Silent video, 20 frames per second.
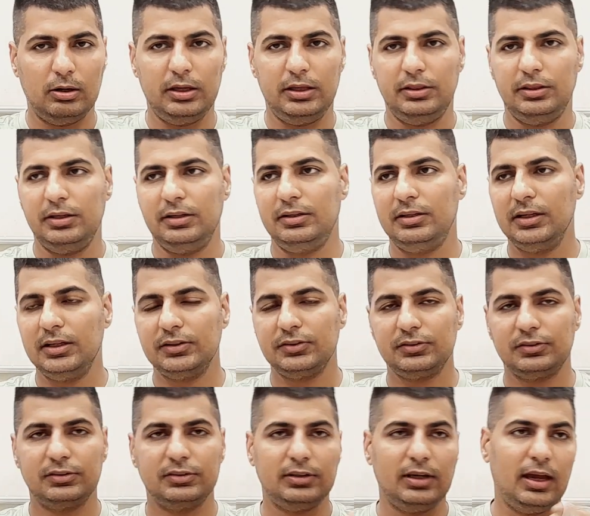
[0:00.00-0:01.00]
in the
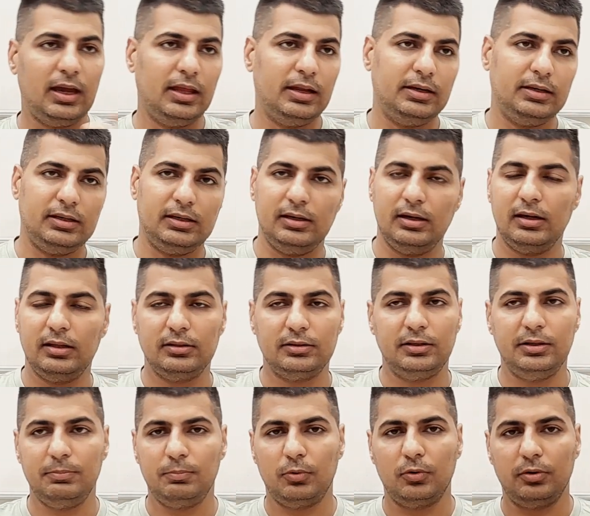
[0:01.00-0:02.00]
discs and the
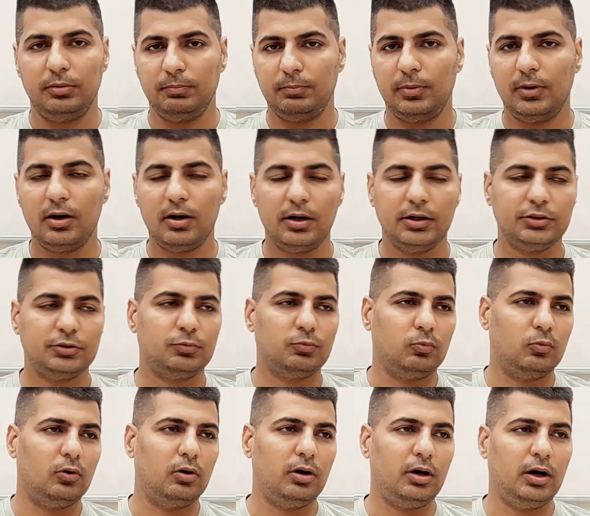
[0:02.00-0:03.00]
other important parts
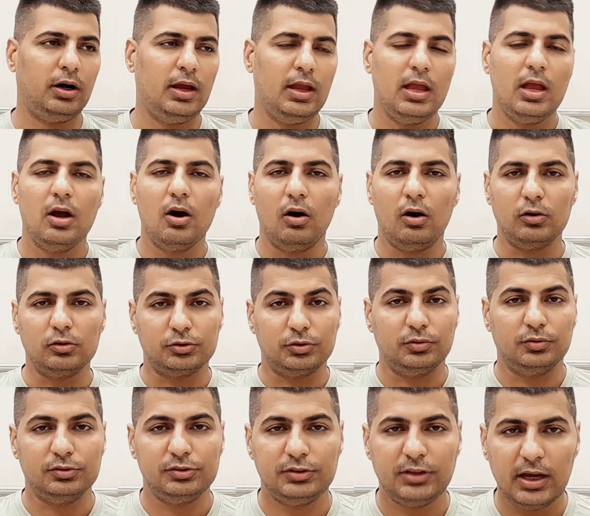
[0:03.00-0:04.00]
were
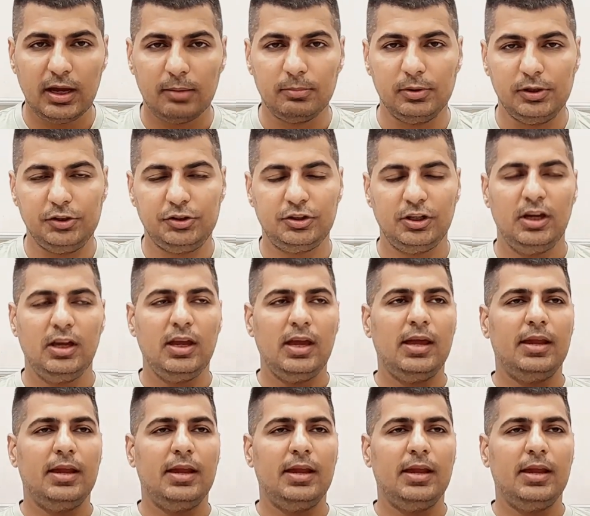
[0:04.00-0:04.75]
also established.